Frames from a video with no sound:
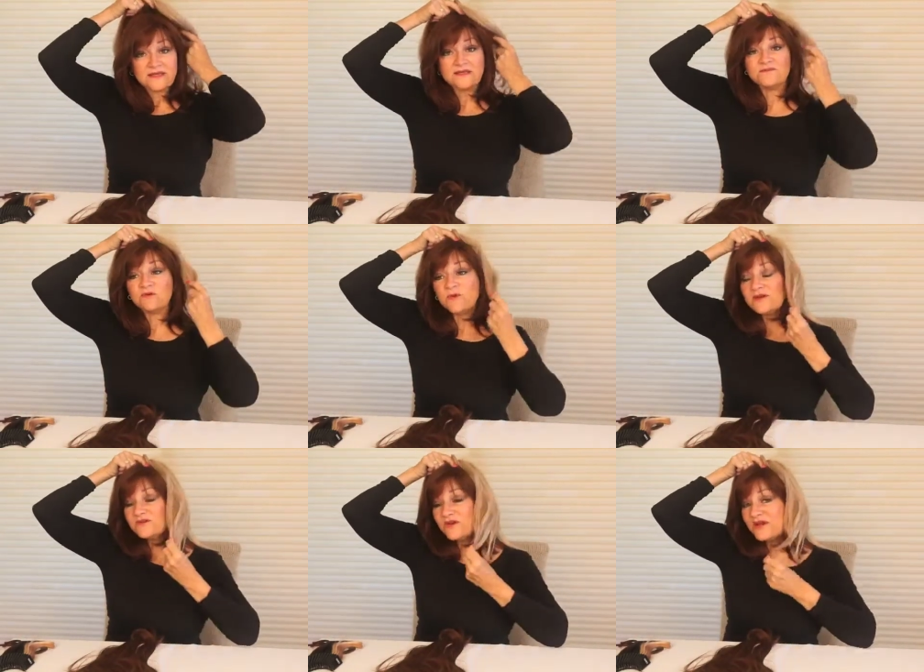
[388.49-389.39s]
If you
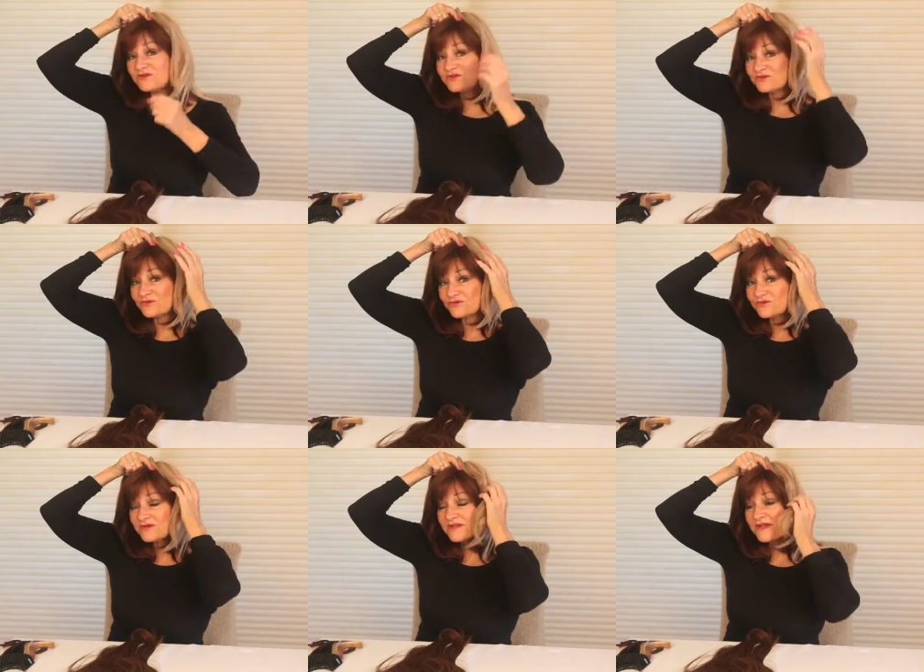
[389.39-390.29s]
wear your hair
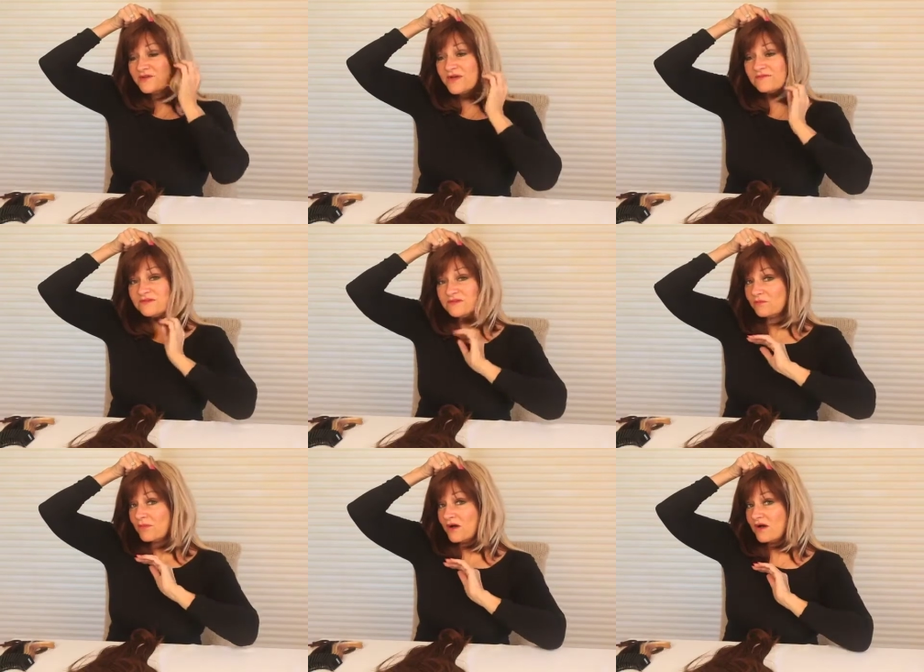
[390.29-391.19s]
shorter and you have a
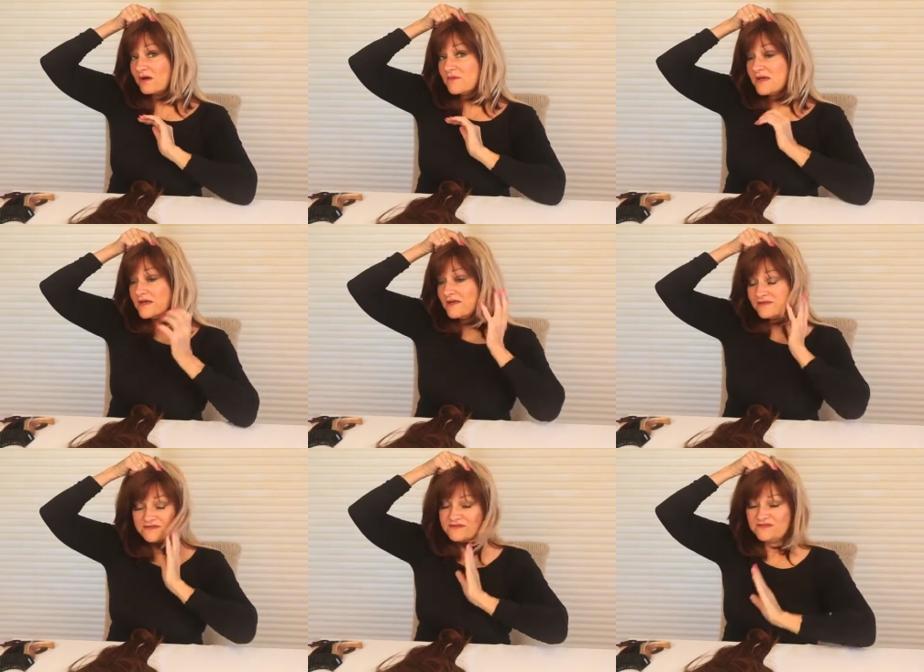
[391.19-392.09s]
little bob,
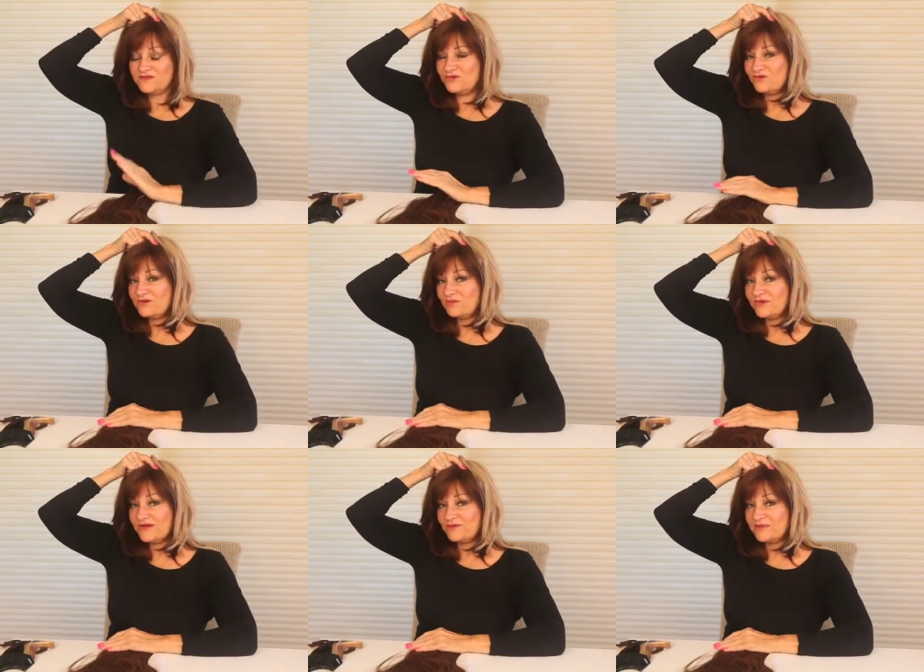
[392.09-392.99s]
this is an
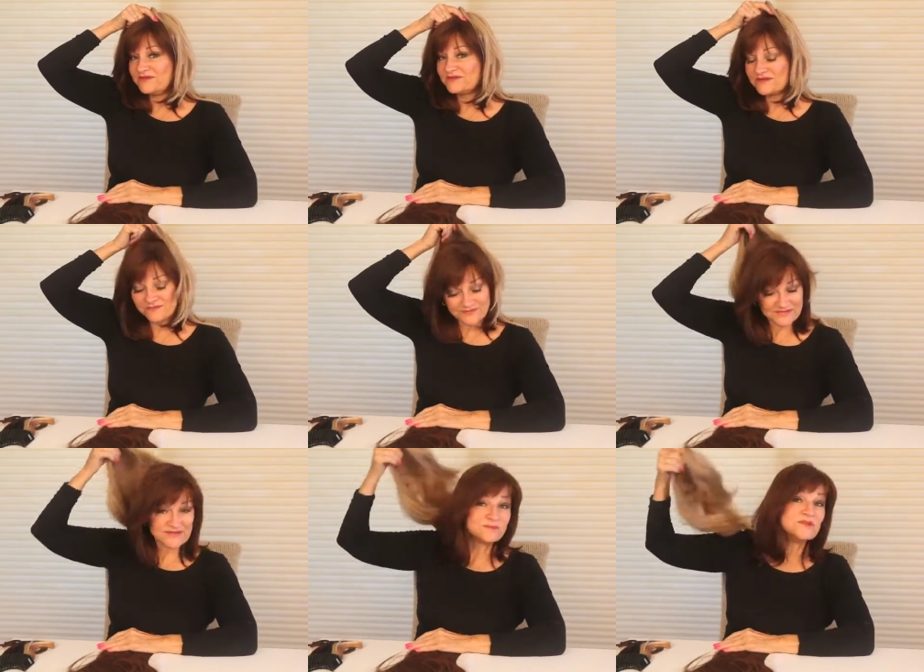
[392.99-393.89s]
adorable hairpiece.
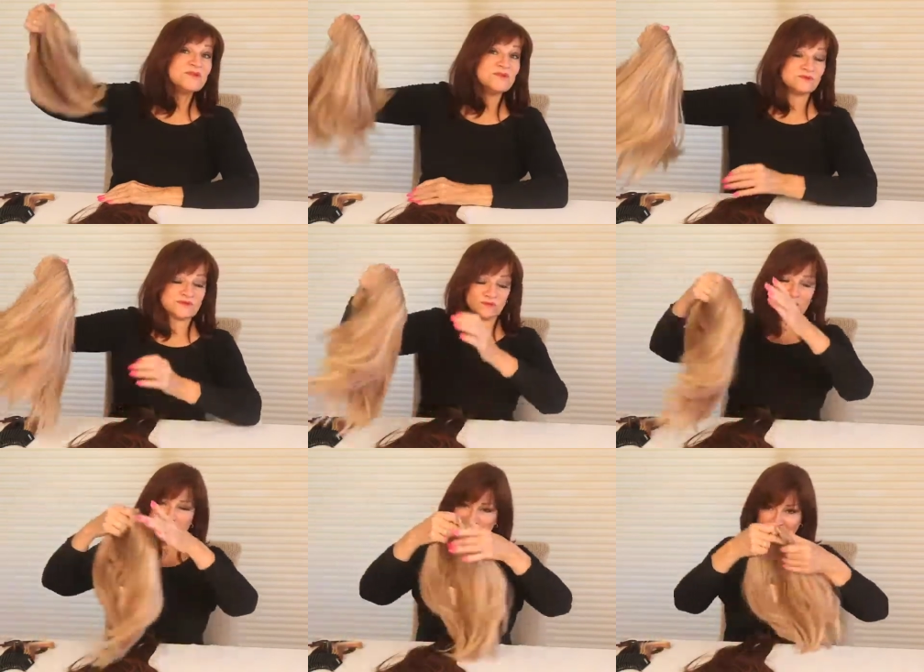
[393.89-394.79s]
It's up to you. It's
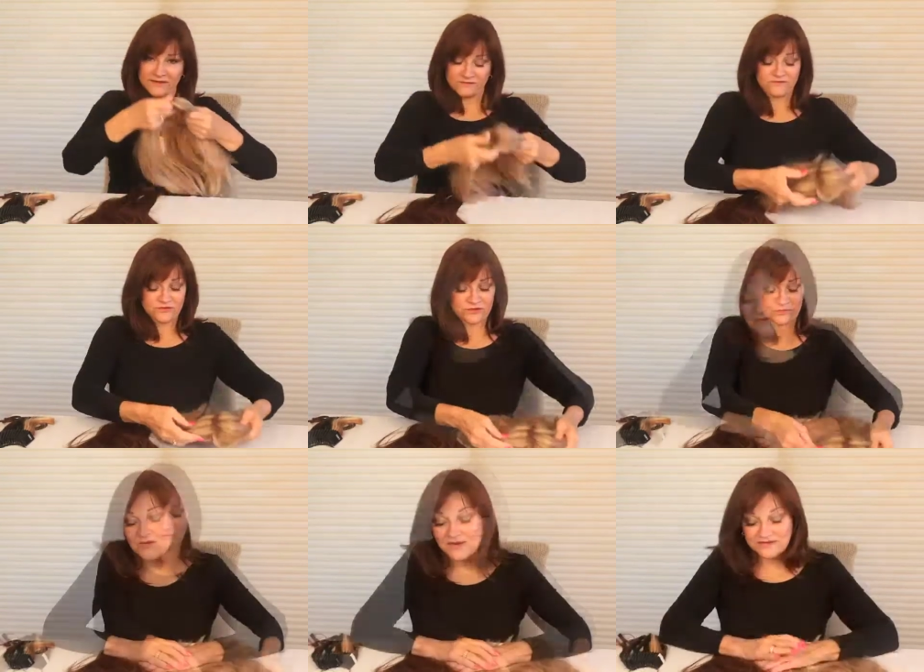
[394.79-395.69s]
what's right for
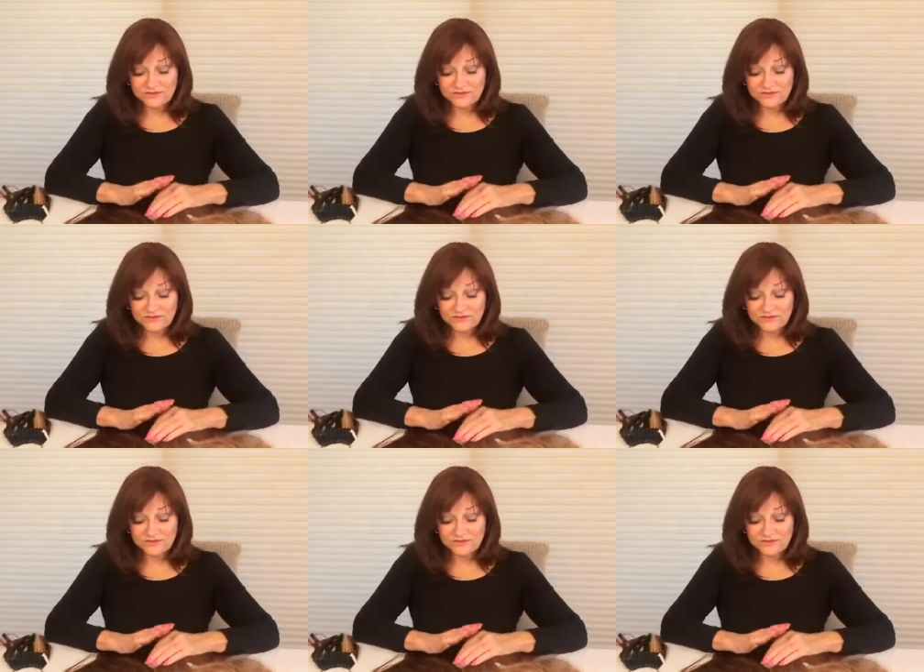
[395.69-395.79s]
you.